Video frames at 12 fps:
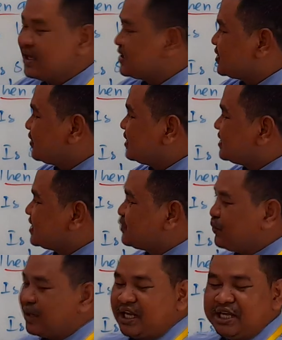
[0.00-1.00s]
So this is
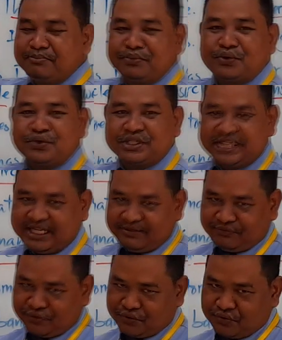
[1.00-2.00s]
really important
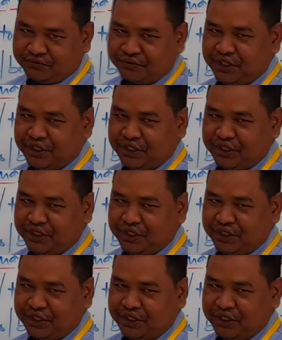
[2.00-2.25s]
for